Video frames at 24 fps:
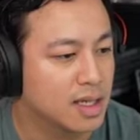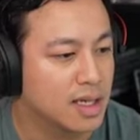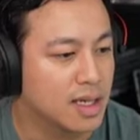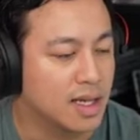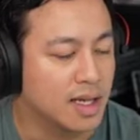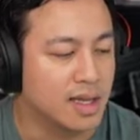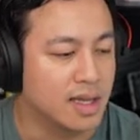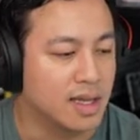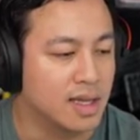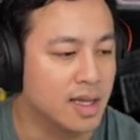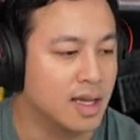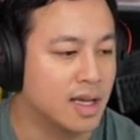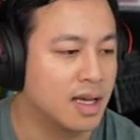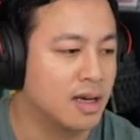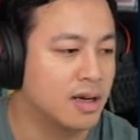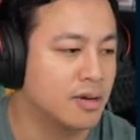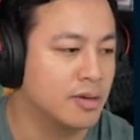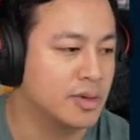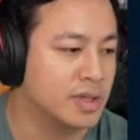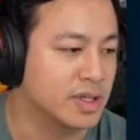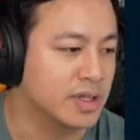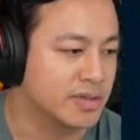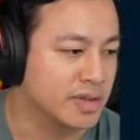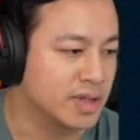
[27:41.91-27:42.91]
And now
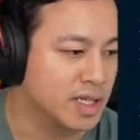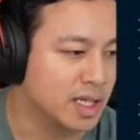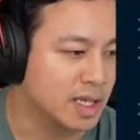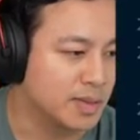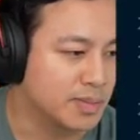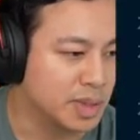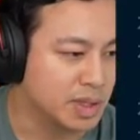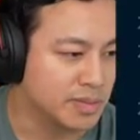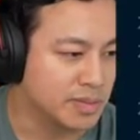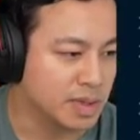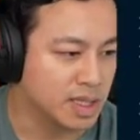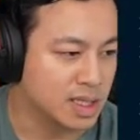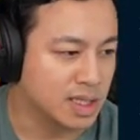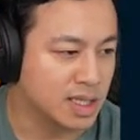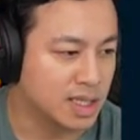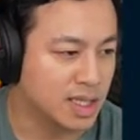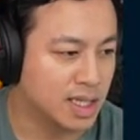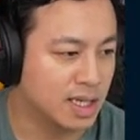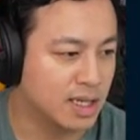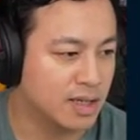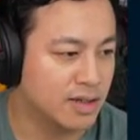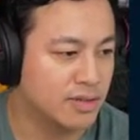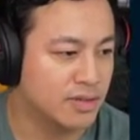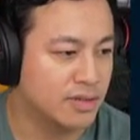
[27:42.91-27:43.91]
we can run npm run
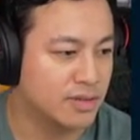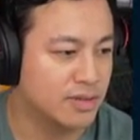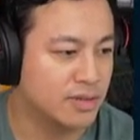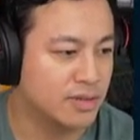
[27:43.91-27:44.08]
dev.